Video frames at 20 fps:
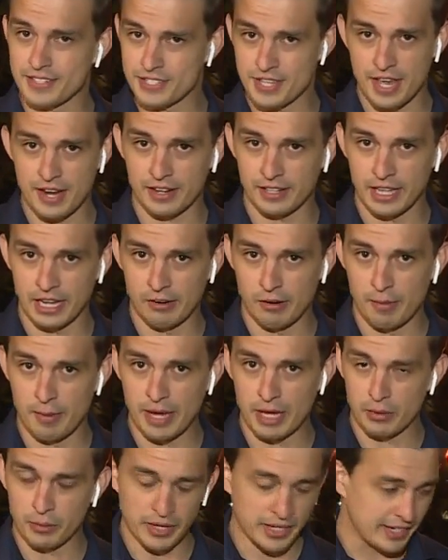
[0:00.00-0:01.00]
A Santa Clara
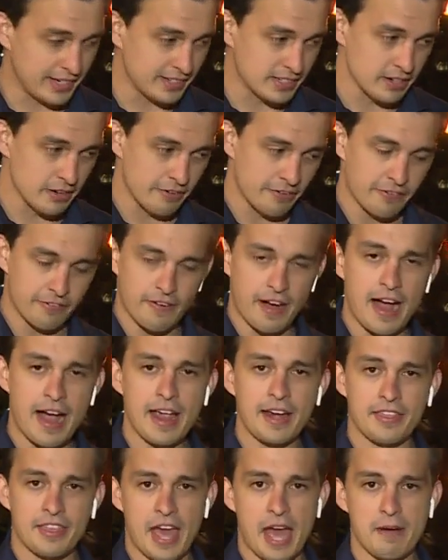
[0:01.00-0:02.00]
man, when he
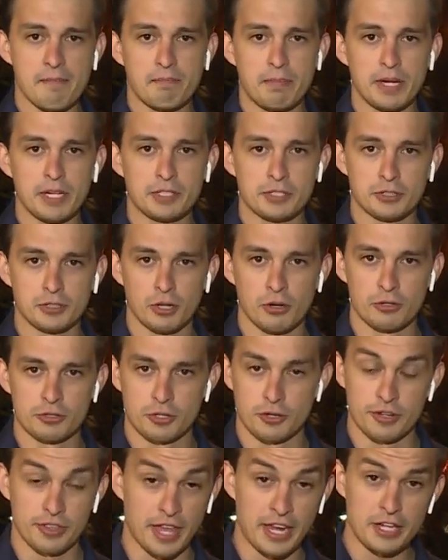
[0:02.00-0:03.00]
defied that beach
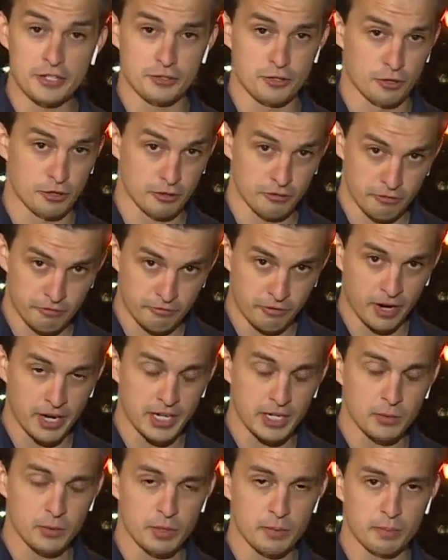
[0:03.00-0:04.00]
closure, and then he started
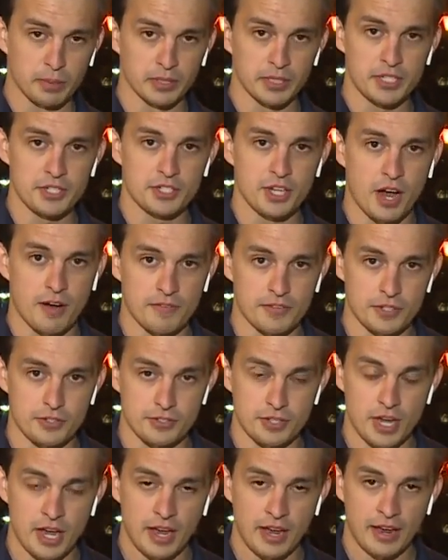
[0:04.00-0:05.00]
fighting with police
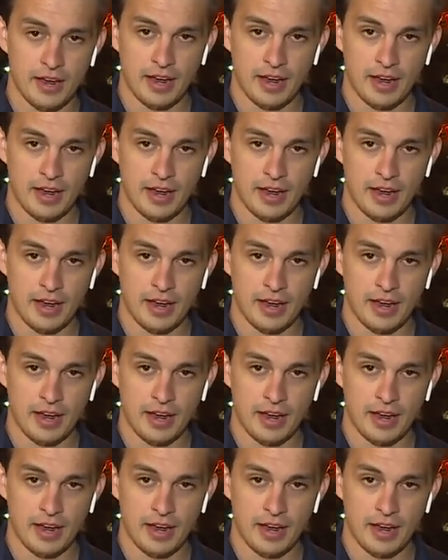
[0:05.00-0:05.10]
officers.